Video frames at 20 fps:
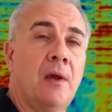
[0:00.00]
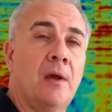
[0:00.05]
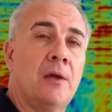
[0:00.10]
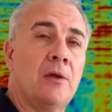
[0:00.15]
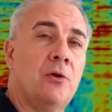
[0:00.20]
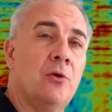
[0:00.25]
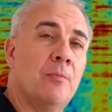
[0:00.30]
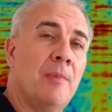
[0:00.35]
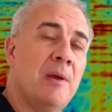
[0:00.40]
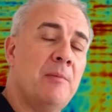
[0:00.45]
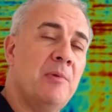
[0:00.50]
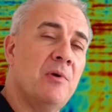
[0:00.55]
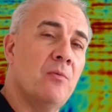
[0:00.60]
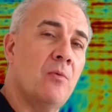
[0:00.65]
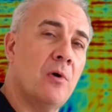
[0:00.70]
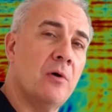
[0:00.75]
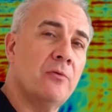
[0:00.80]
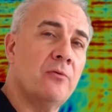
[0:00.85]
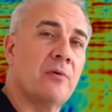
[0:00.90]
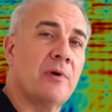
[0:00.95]
You may be
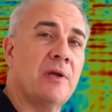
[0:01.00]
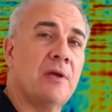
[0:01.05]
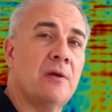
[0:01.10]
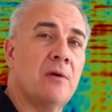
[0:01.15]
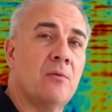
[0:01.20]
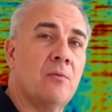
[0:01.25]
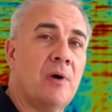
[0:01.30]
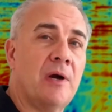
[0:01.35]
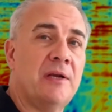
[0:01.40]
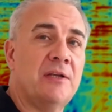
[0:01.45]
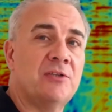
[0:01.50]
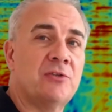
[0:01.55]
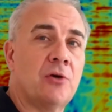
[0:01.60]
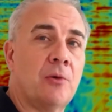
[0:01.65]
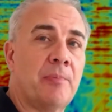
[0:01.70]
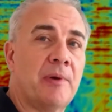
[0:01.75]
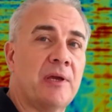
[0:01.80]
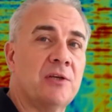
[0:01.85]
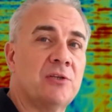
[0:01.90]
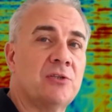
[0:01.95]
wondering why this
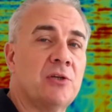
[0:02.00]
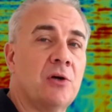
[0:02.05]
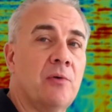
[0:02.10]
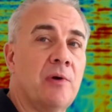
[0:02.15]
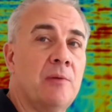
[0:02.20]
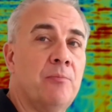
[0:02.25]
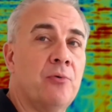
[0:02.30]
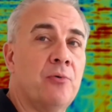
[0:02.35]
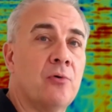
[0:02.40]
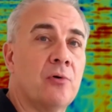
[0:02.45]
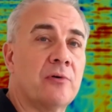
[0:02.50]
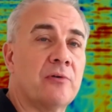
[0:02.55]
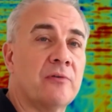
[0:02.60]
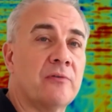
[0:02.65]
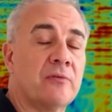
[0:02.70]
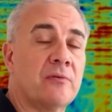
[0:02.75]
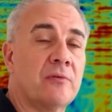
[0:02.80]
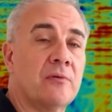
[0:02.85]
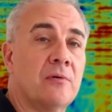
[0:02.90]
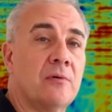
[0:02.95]
topic is so
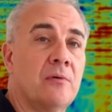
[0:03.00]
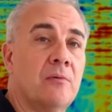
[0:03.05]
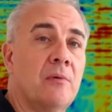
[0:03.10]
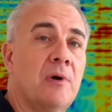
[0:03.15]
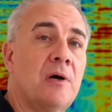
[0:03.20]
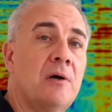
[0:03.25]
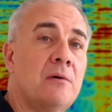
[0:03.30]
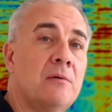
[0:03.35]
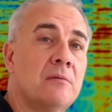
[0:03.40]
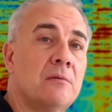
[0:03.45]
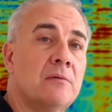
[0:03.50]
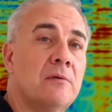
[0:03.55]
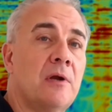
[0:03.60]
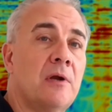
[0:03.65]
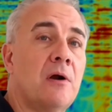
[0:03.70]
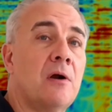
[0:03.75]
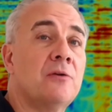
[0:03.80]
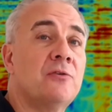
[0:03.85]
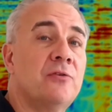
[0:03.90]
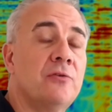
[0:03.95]
important. Well, there
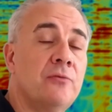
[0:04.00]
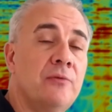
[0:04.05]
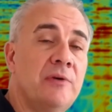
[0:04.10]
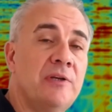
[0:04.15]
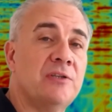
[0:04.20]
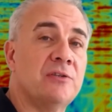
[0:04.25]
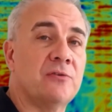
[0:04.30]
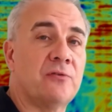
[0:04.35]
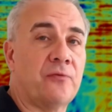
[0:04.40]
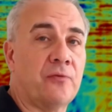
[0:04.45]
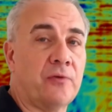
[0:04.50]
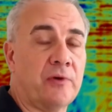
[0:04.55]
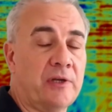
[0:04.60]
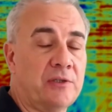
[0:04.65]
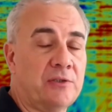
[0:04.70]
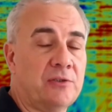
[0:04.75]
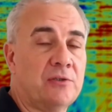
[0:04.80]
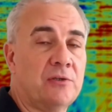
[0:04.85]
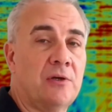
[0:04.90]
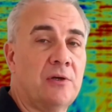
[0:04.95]
are 2 reasons for
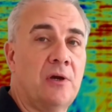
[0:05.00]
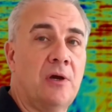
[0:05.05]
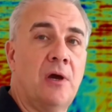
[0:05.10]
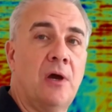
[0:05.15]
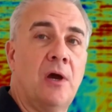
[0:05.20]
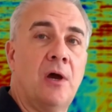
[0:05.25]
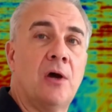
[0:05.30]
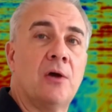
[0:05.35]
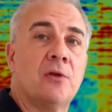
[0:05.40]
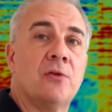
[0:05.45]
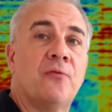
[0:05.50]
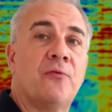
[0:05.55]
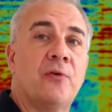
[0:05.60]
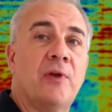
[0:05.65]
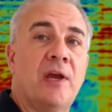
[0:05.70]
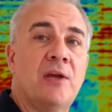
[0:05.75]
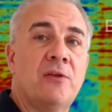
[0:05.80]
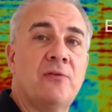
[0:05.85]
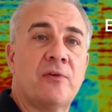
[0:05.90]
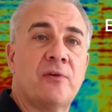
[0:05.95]
this. The
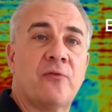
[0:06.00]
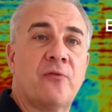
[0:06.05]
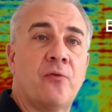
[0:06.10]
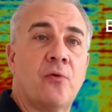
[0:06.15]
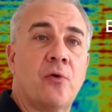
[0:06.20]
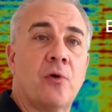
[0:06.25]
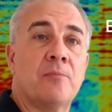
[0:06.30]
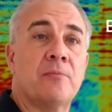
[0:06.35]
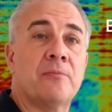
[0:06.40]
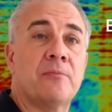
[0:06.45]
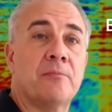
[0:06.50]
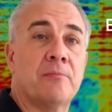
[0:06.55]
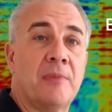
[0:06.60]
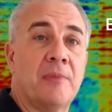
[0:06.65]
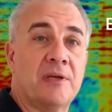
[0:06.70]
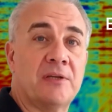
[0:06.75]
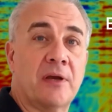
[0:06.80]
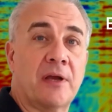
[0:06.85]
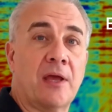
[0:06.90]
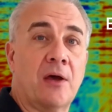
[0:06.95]
Fourier transform
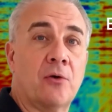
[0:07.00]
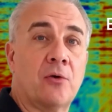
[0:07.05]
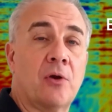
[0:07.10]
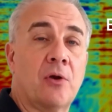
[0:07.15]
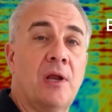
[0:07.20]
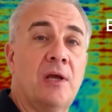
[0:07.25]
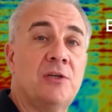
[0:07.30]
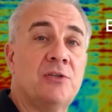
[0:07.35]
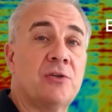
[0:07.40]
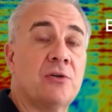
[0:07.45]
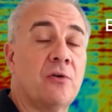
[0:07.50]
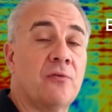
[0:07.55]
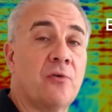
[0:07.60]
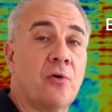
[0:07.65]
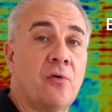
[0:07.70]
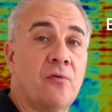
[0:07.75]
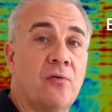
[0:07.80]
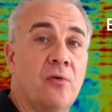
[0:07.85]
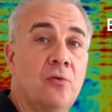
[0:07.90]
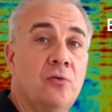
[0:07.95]
makes the calculation of
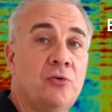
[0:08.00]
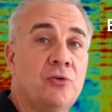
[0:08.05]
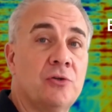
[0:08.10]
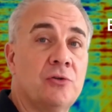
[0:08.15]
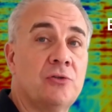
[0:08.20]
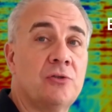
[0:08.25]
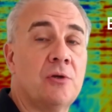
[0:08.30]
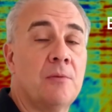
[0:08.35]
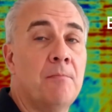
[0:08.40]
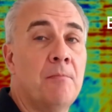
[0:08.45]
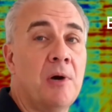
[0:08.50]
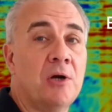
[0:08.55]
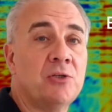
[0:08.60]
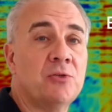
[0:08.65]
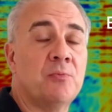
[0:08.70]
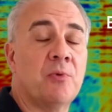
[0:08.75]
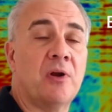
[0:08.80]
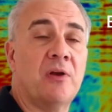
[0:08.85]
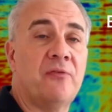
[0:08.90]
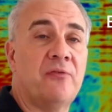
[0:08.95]
convolutions
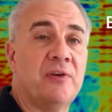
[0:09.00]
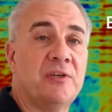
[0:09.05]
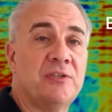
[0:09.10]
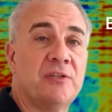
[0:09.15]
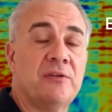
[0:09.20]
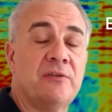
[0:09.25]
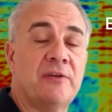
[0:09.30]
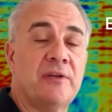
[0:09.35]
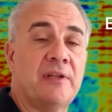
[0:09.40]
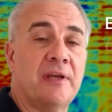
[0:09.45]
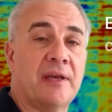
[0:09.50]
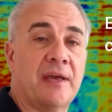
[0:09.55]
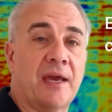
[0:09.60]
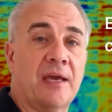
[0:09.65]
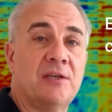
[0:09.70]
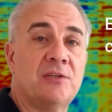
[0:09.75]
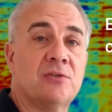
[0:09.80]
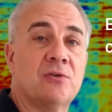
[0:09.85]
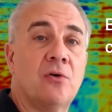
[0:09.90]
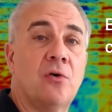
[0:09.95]
much more efficient in the
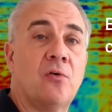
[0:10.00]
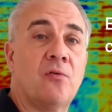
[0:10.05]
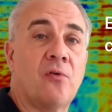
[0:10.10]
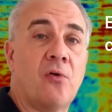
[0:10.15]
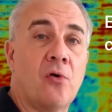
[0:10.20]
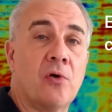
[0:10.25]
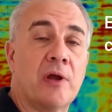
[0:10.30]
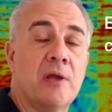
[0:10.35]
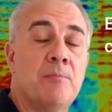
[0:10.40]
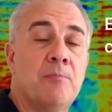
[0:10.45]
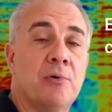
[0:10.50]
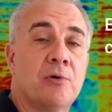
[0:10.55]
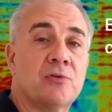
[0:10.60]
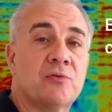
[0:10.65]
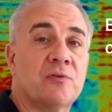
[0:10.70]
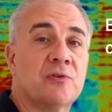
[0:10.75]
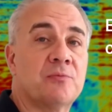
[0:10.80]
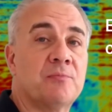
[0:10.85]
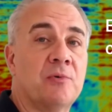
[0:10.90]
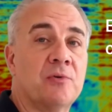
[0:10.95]
case of long impulse
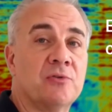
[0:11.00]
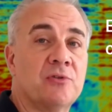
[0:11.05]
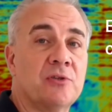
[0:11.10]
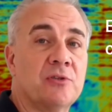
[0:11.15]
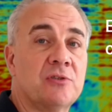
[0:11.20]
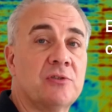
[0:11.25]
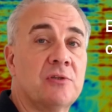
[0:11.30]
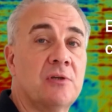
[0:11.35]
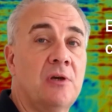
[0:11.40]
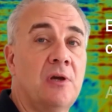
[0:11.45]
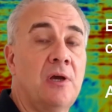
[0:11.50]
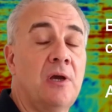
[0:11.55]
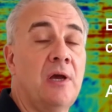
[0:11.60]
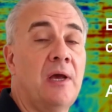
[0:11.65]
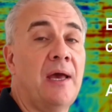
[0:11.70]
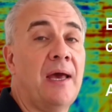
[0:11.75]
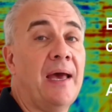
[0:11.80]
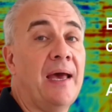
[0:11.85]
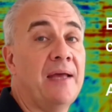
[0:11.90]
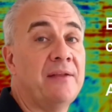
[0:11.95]
responses,
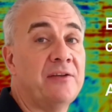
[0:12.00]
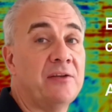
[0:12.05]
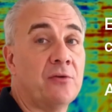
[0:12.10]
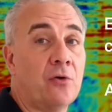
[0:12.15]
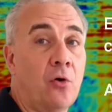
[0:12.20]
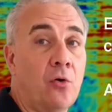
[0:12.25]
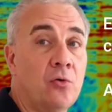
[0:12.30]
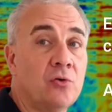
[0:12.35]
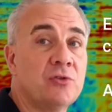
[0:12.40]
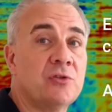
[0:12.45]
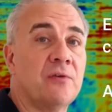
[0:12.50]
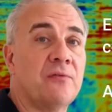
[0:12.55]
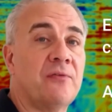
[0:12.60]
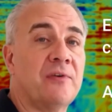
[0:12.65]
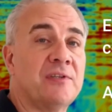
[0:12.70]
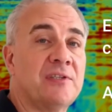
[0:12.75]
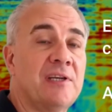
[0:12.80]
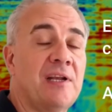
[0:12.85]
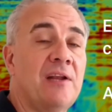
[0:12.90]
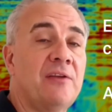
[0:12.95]
and it also
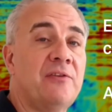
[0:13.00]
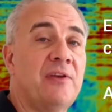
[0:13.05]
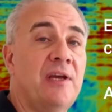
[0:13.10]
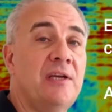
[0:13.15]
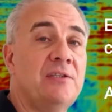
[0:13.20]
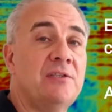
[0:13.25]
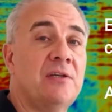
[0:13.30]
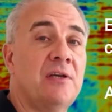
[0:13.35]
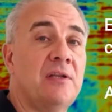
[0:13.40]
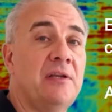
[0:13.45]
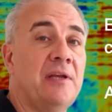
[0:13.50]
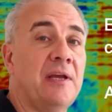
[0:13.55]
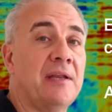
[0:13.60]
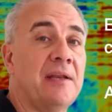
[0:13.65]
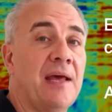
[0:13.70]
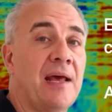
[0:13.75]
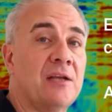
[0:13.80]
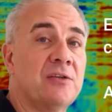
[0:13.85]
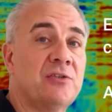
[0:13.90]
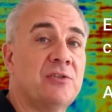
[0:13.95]
facilitates the
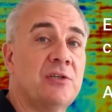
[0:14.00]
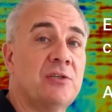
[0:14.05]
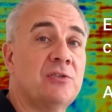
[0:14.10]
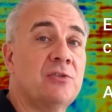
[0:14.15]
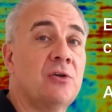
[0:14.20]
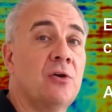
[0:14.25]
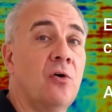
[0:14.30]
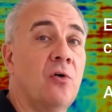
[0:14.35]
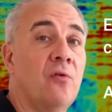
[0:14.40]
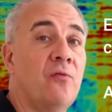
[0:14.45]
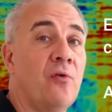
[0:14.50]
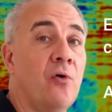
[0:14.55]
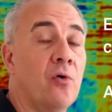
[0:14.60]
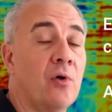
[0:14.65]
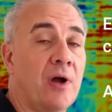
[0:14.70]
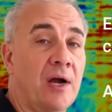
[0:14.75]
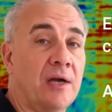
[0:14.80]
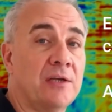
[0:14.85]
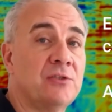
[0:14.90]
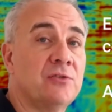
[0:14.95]
analysis of all
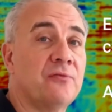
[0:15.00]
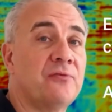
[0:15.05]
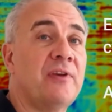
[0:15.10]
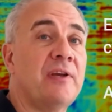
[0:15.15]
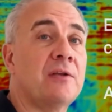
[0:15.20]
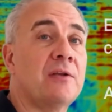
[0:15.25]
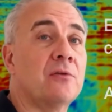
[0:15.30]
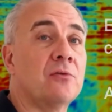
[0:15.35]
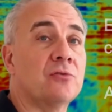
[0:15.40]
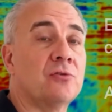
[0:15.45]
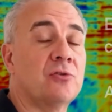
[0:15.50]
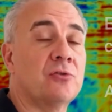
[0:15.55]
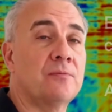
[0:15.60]
kinds of signals.